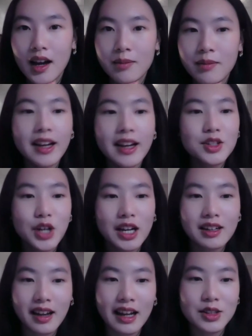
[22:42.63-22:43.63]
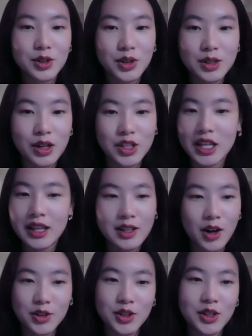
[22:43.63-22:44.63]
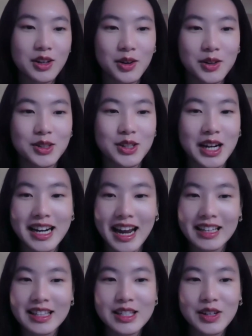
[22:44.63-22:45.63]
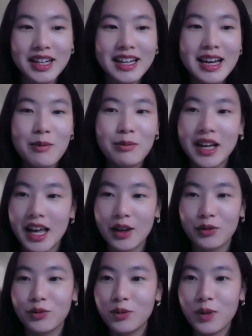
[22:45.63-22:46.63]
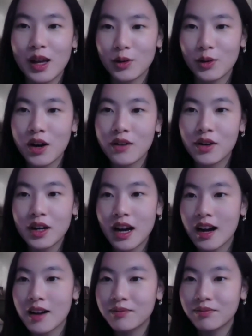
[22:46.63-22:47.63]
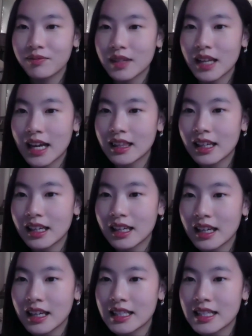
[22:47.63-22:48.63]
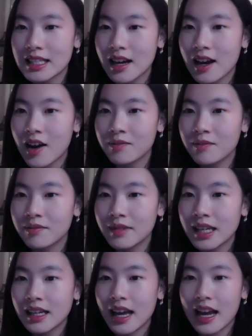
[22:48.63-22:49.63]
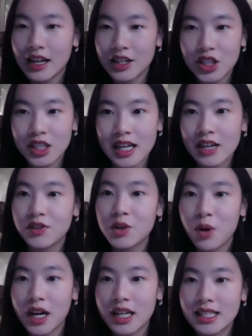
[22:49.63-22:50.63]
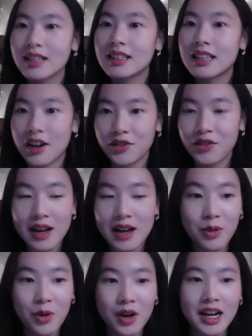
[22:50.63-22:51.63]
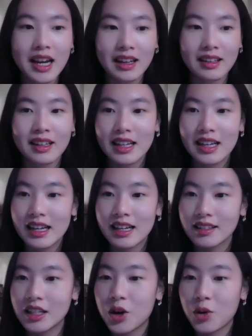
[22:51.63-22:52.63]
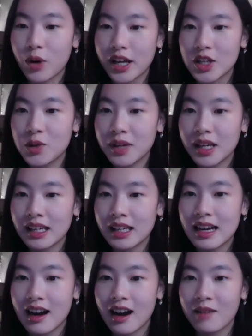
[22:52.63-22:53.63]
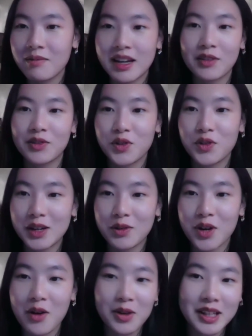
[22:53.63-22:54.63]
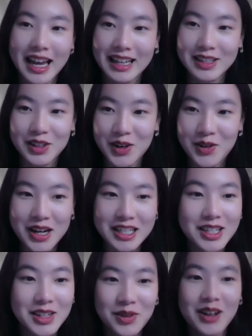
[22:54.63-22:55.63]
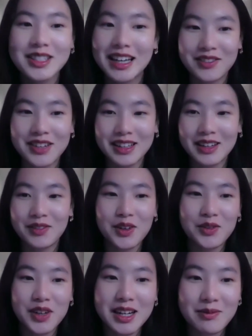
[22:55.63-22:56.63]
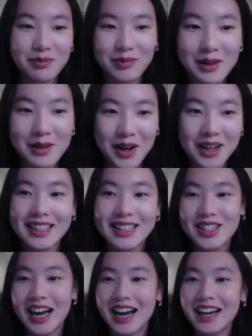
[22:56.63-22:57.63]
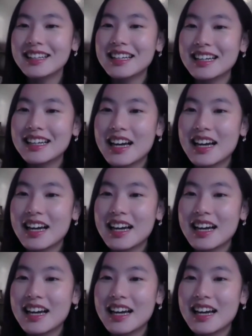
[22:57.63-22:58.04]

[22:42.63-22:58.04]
I can try to answer this question, and then Audrey, you can also try to answer it. But if whoever, I think it's Angela, if you wanted to clarify more in, what you mean, and if you feel like we're not really answering your question well, definitely feel free to put more in the chat.